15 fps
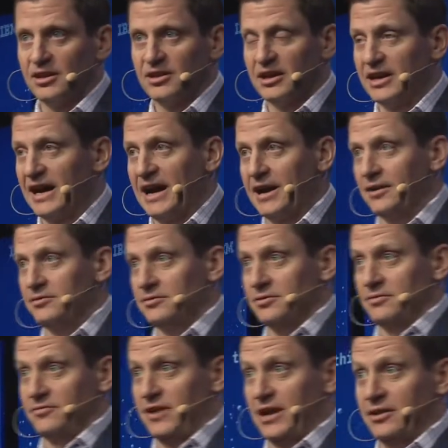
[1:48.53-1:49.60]
And the guy
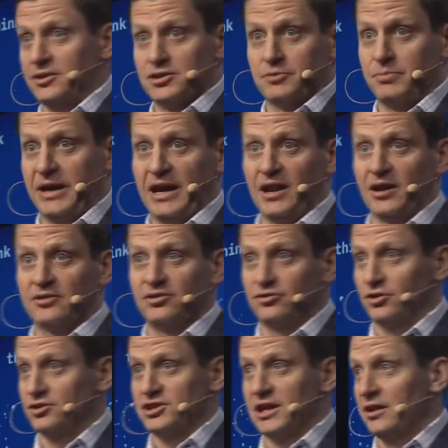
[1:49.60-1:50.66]
finally just panics. He
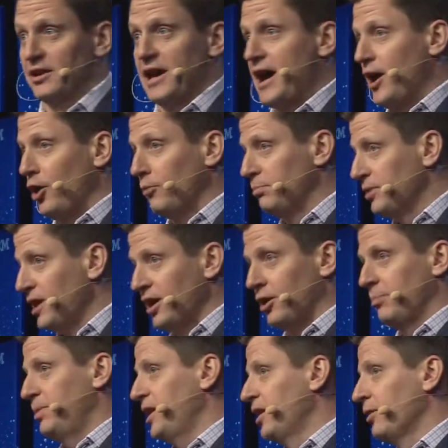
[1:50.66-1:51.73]
starts yelling, Help,
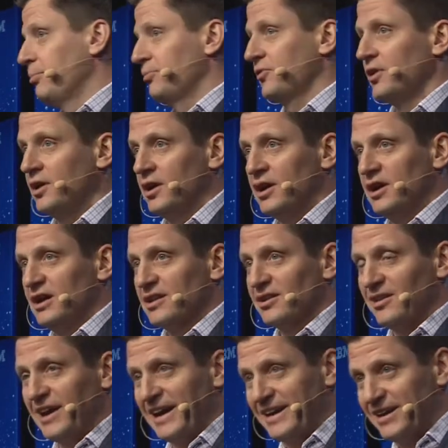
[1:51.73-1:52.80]
help, help.
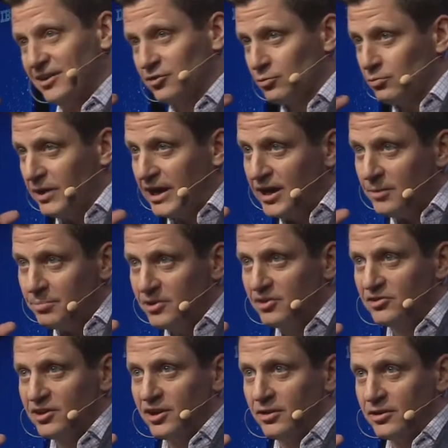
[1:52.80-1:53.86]
The lion gets right up in
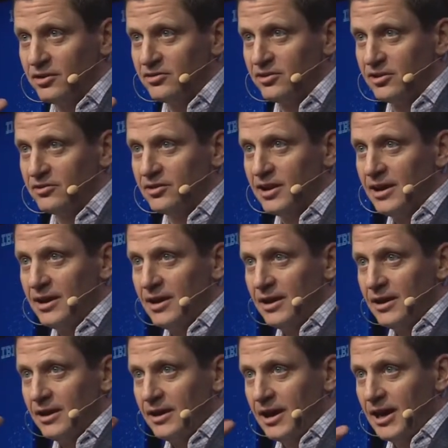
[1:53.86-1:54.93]
his ear and he says,
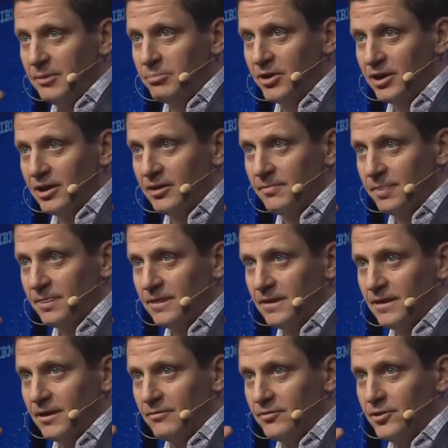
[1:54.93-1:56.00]
Hey, buddy,
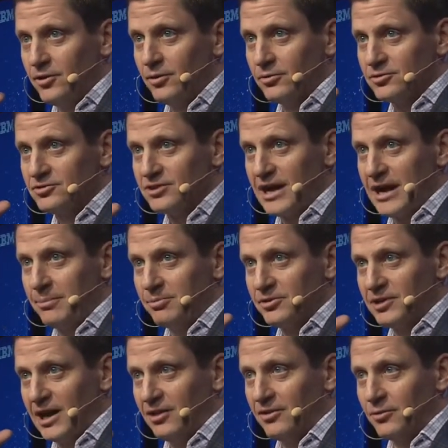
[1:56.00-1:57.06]
if you don't stop
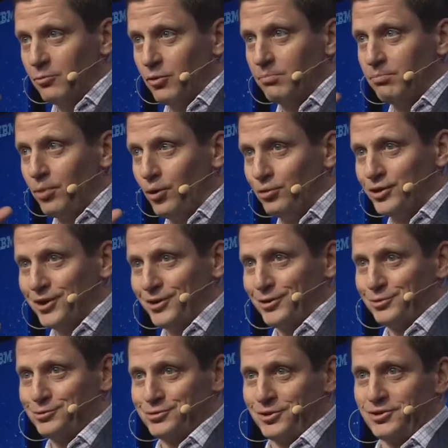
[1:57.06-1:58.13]
yelling, we're both going to
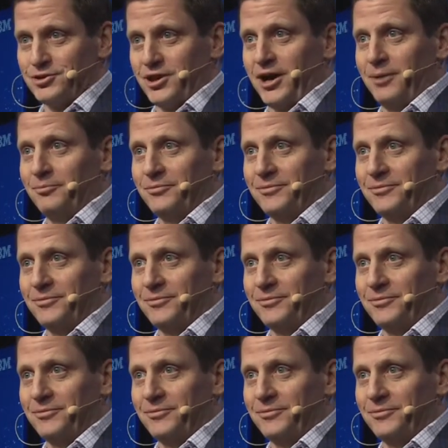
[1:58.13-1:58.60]
lose our job.